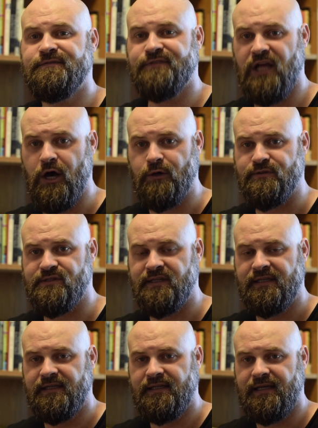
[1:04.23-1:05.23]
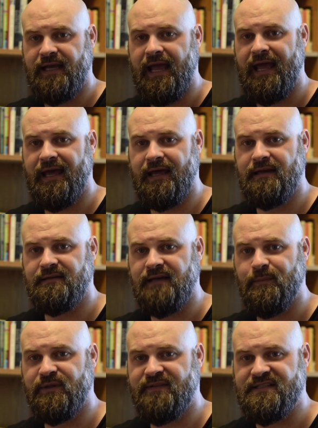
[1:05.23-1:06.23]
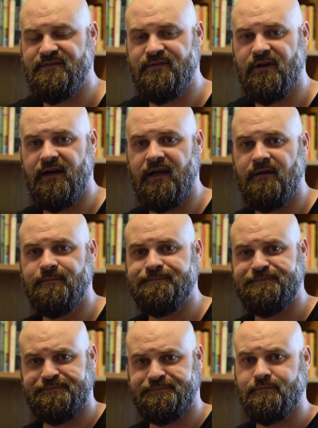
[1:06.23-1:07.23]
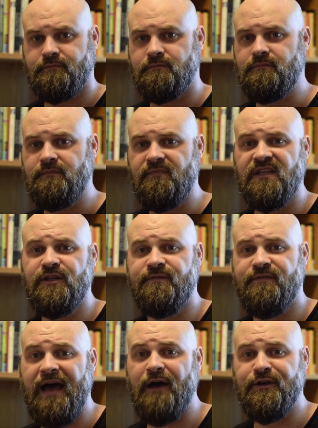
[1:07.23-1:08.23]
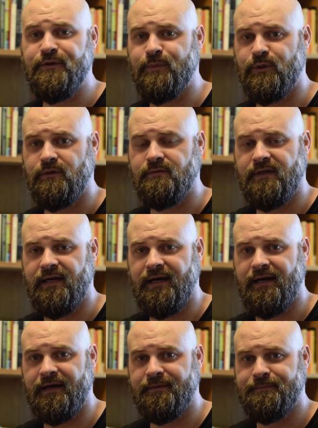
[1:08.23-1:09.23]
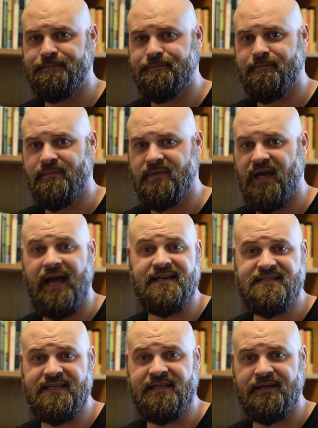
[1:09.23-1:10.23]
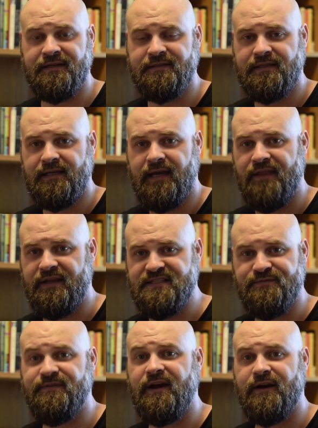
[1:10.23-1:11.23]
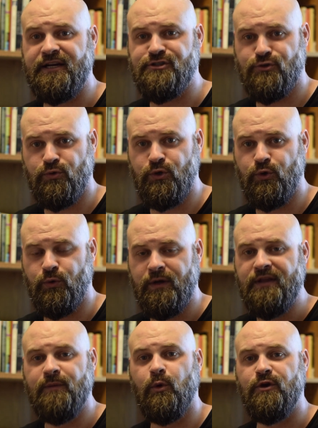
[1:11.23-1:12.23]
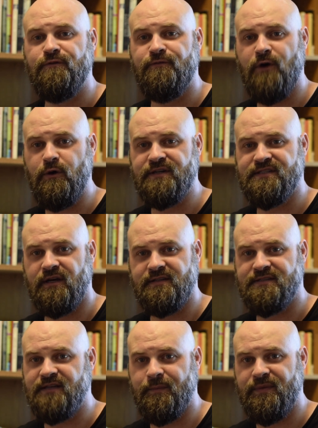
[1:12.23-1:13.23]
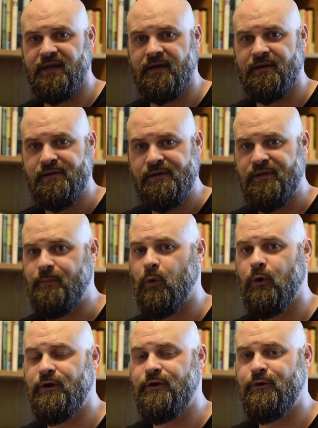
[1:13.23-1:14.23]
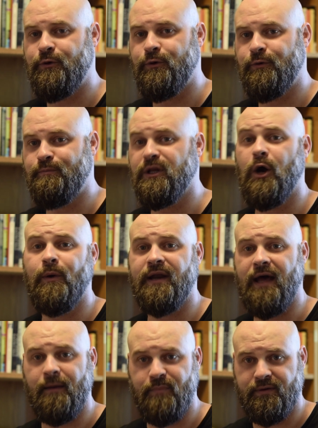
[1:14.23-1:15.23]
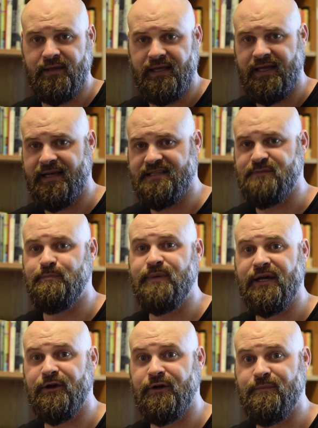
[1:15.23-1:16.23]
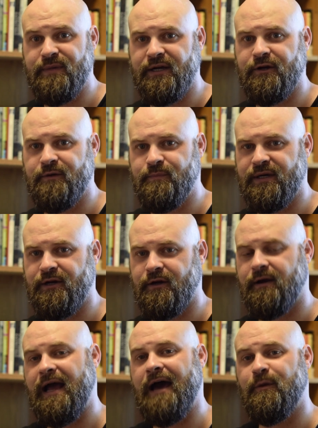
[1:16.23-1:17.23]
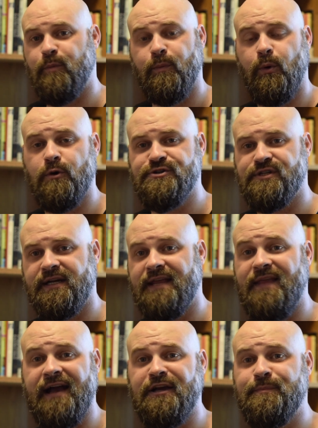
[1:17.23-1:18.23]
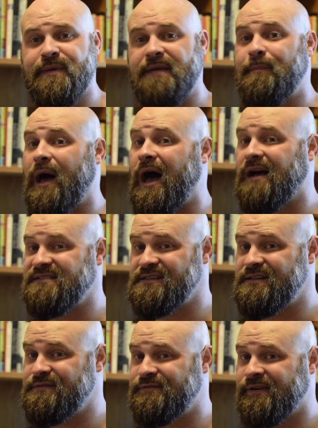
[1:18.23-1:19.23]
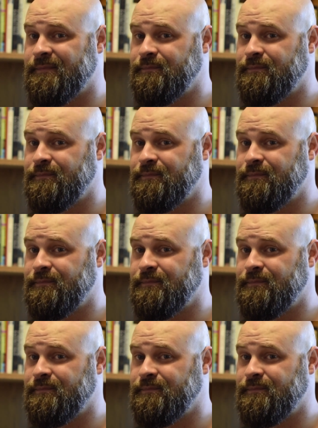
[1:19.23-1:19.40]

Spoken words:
flows. And I believe that's a very valuable idea. I think it's very true. The more you focus on something, the more you blow it up. It gets bigger and bigger and bigger out of proportion. And that could be positive